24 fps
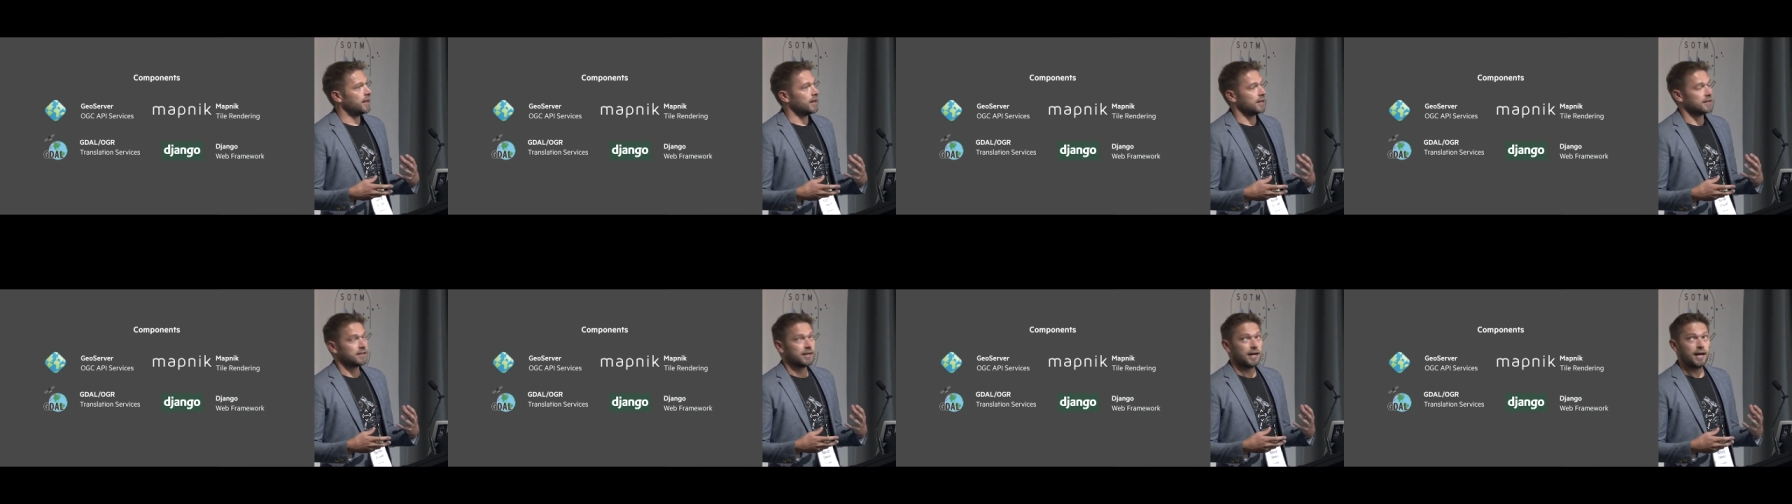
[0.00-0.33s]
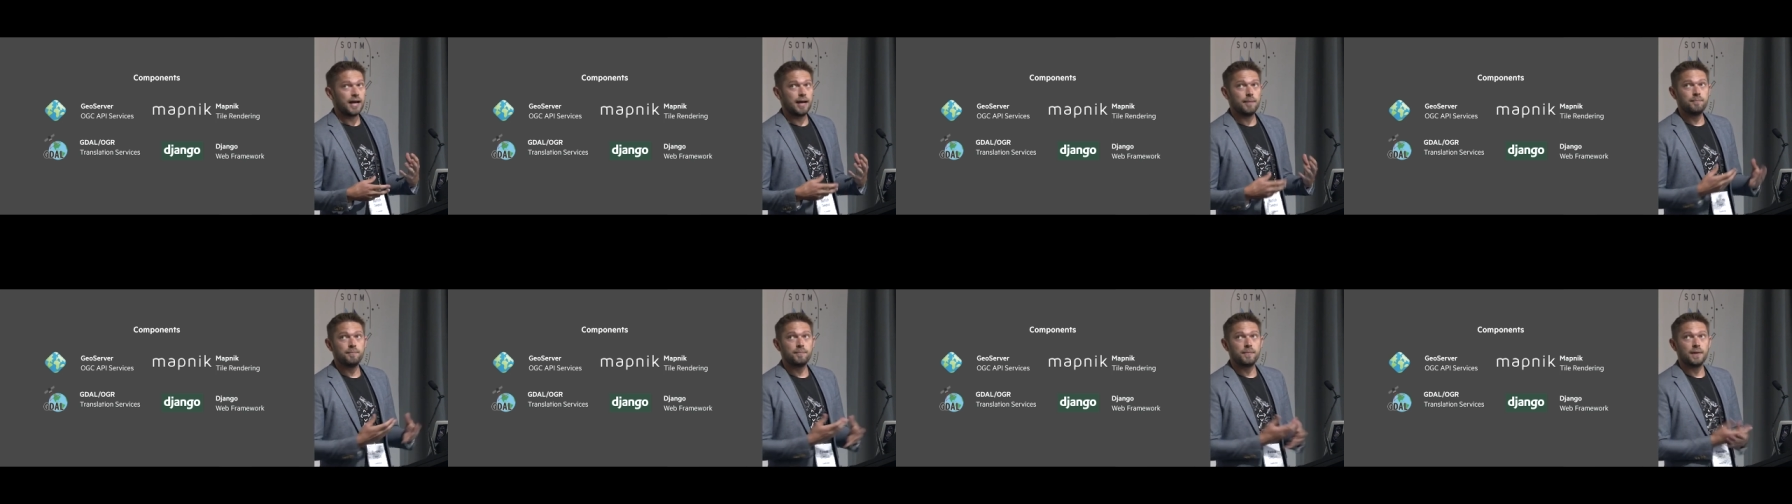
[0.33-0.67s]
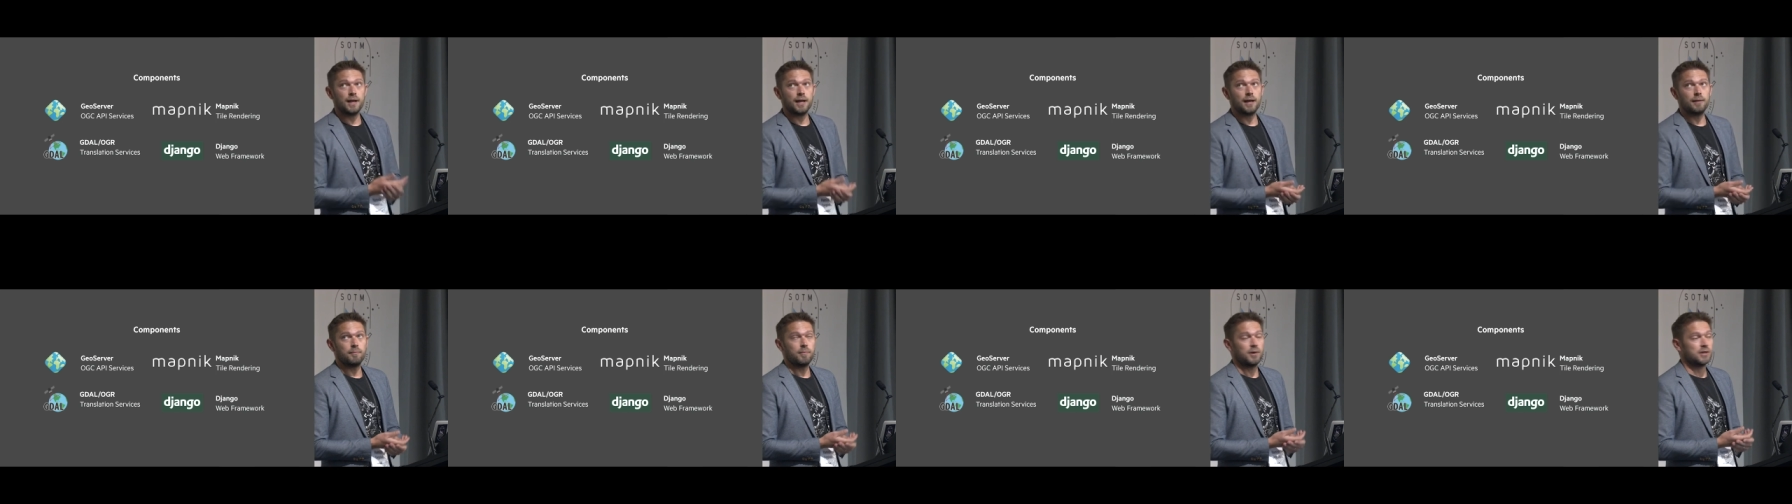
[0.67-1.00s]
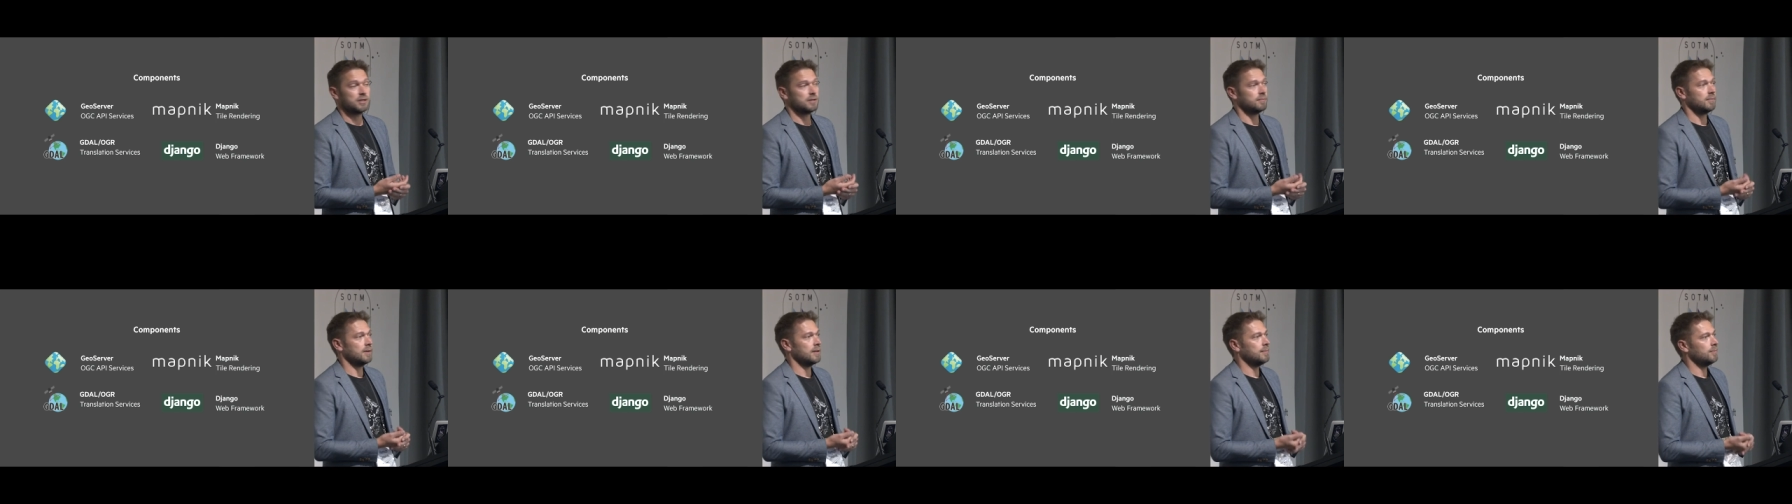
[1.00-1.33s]
at a time, and um,
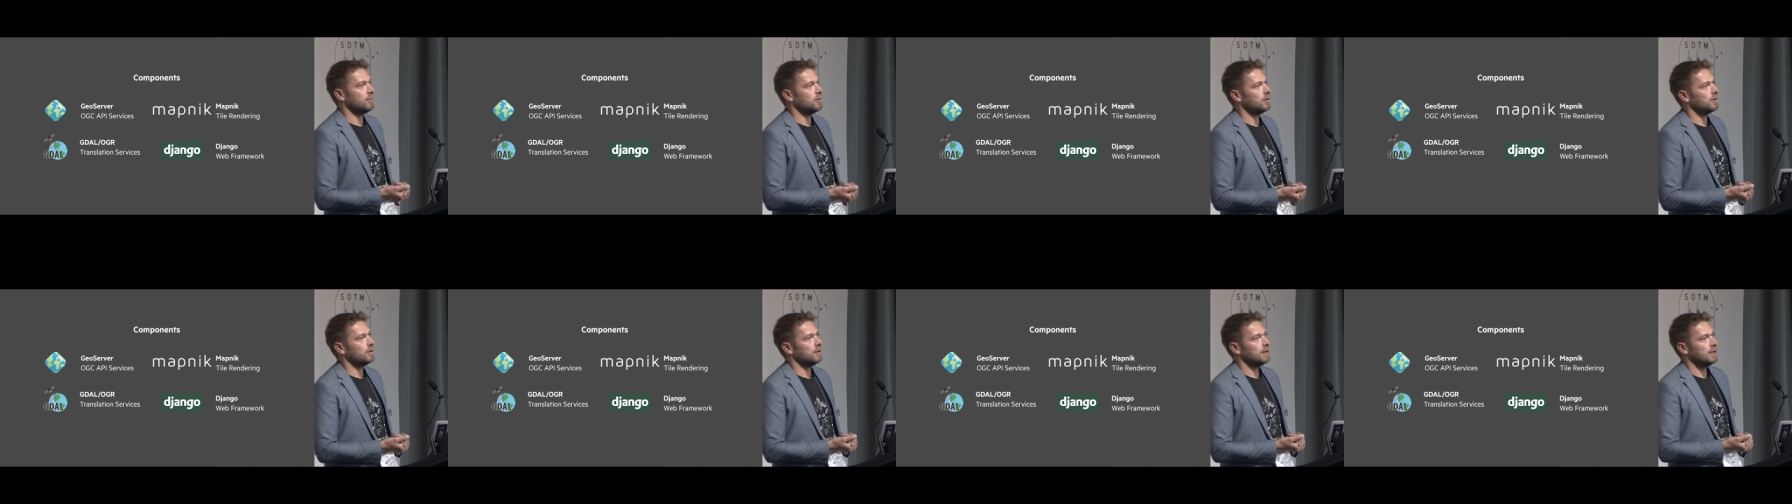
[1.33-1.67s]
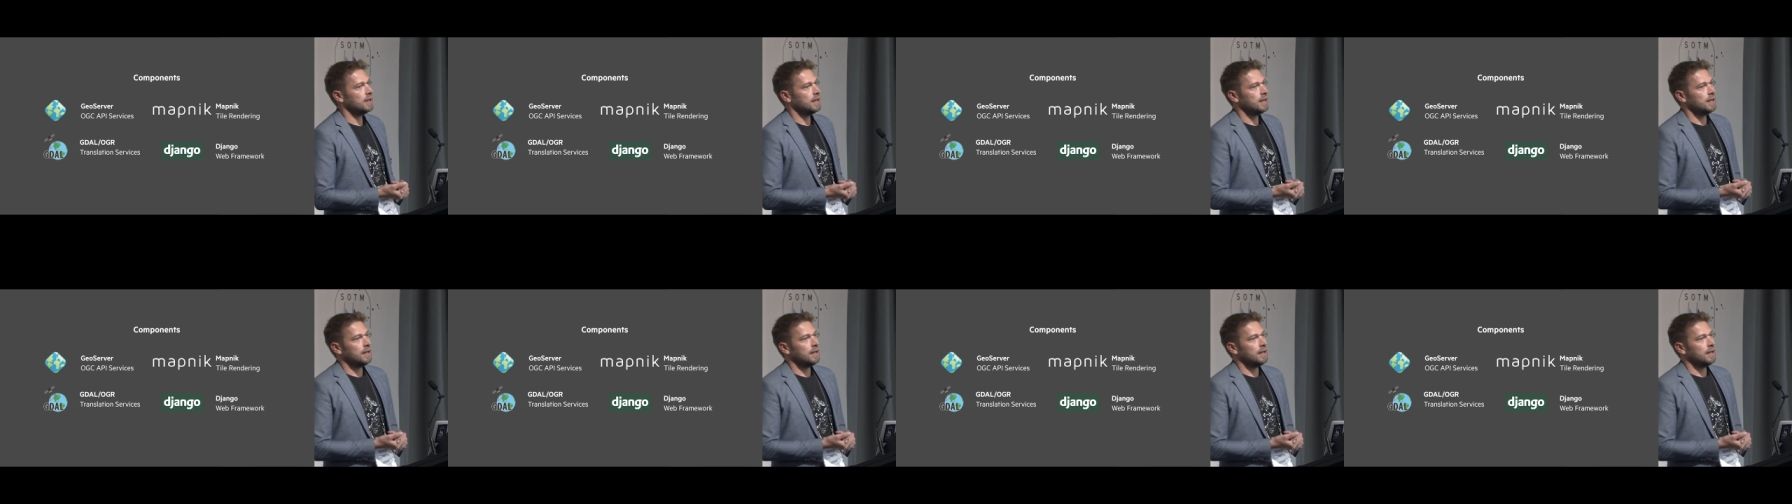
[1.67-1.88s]
possibly more,